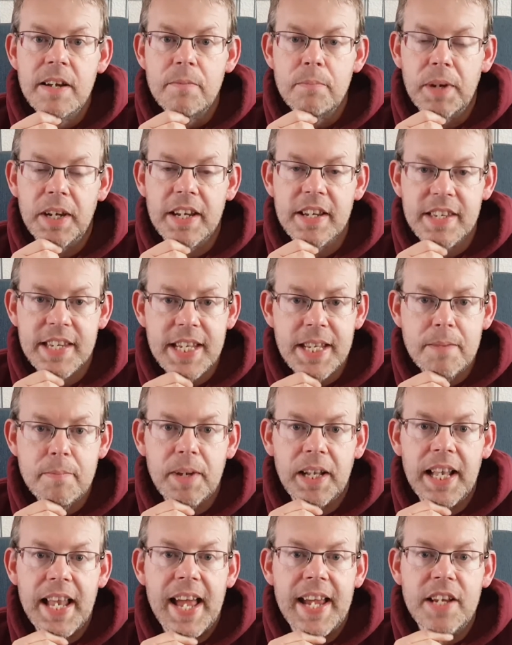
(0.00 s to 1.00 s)
Because in the
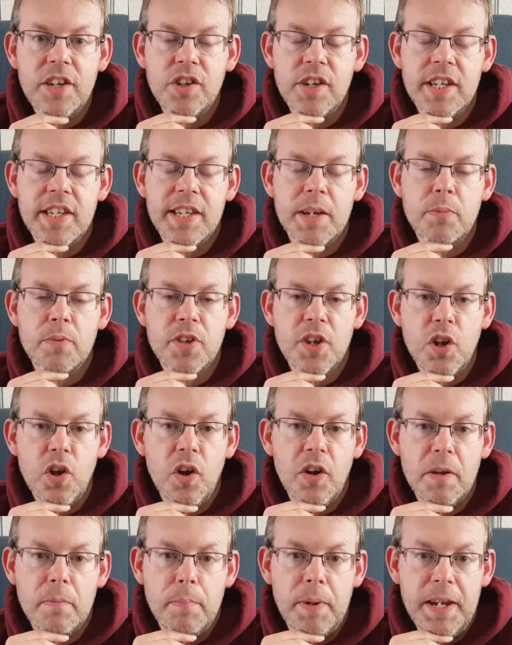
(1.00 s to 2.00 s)
Middle Ages, there was a
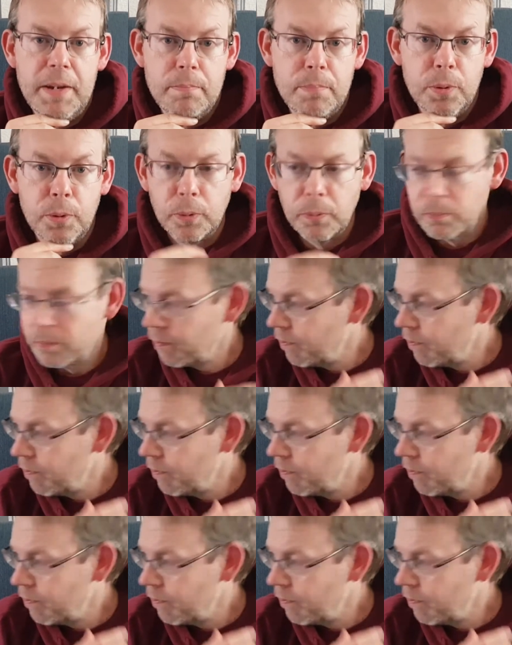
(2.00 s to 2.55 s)
lot of people